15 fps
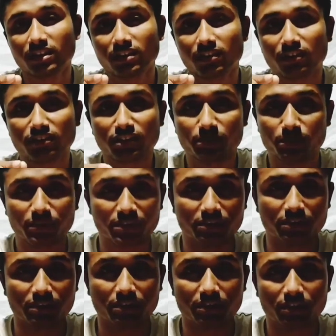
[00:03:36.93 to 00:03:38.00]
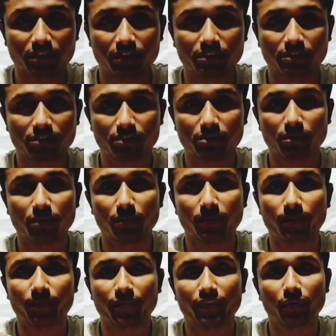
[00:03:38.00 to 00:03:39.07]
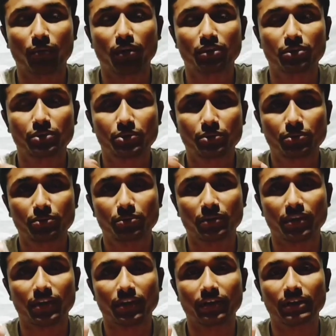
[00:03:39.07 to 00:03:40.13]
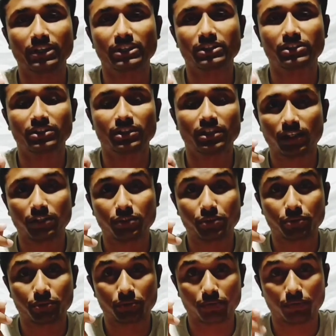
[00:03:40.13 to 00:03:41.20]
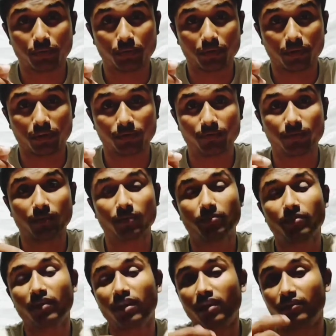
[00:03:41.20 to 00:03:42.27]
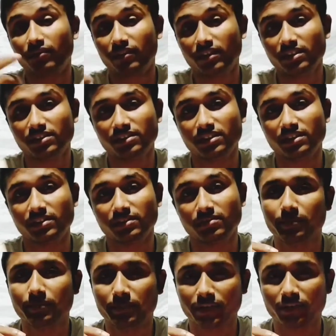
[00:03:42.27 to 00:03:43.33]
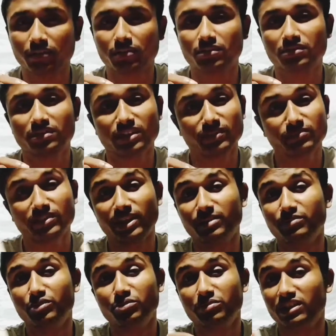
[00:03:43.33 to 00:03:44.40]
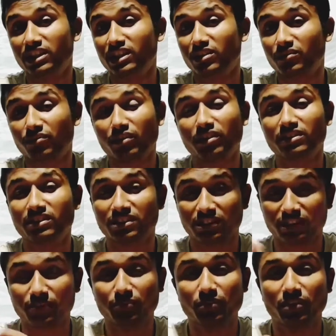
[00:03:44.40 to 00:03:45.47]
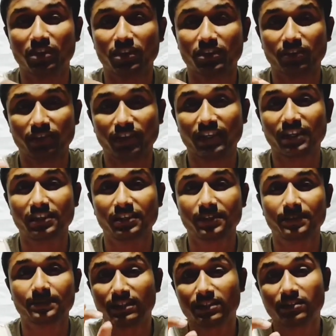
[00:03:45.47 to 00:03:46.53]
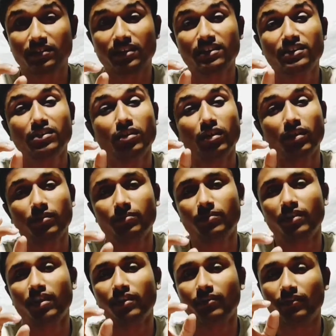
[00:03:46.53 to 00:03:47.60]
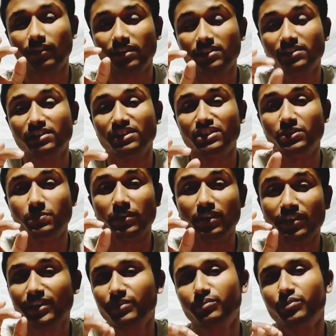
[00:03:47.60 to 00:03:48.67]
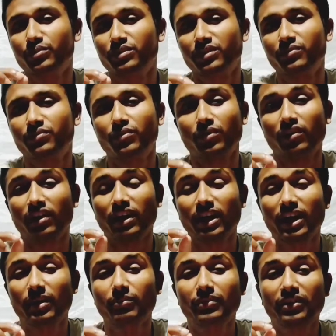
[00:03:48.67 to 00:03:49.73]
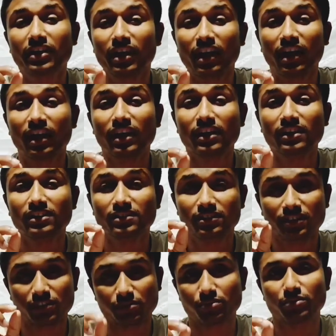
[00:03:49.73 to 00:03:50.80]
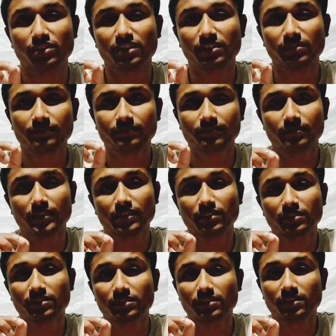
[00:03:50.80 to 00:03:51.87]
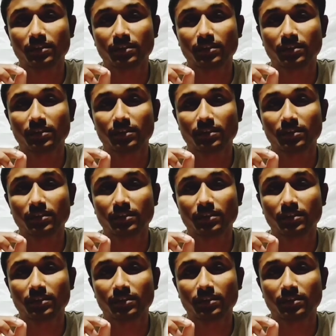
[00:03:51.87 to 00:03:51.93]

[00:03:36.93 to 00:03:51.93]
on the passage. So what you should do here is you should look out for paraphrasing, because sometimes you may not find the same word, right? Understanding of paraphrasing is very important for every IELTS student, because